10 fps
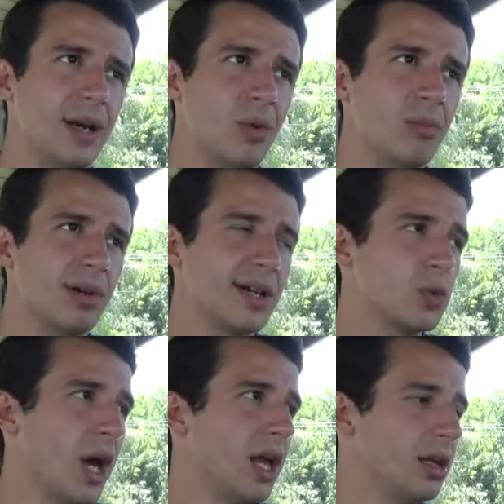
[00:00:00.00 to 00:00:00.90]
I want to break a
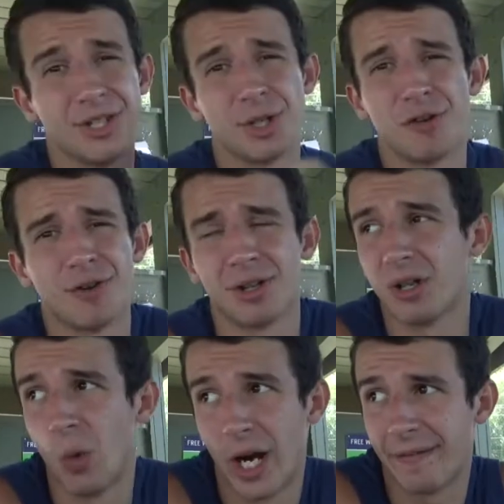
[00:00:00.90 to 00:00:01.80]
sweat. So far,
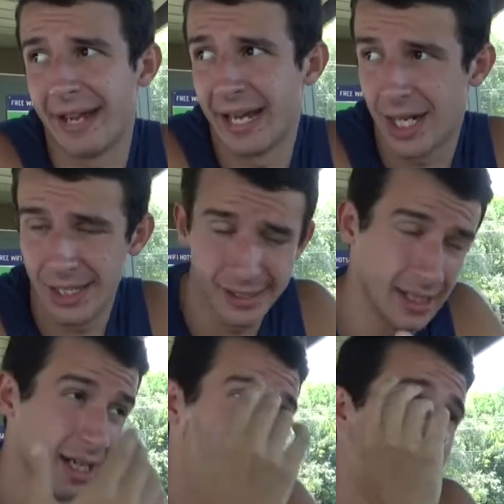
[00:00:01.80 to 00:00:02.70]
what have I hit on?
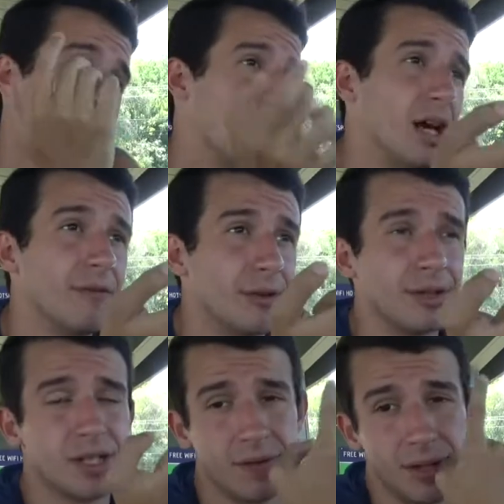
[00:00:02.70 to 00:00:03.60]
Uh,
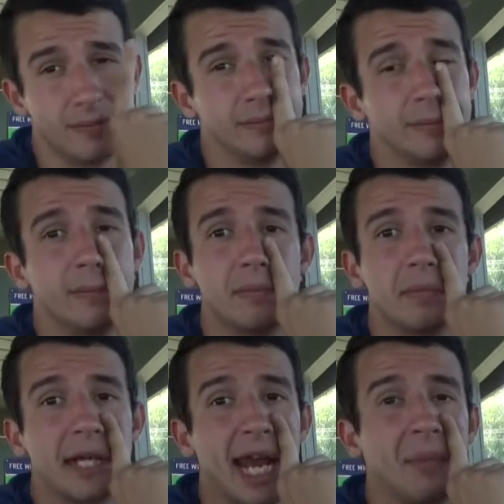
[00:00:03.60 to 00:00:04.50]
first of all,
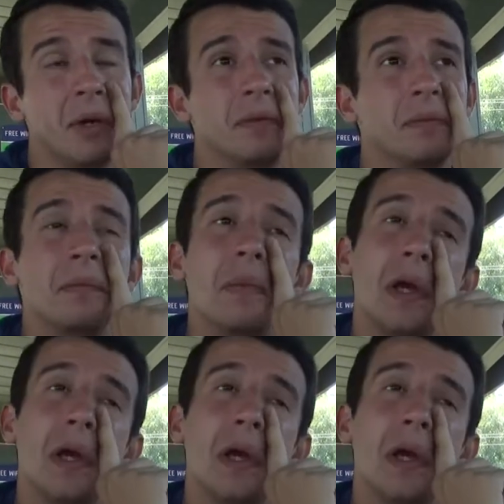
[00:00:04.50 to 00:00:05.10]
Cam Newton.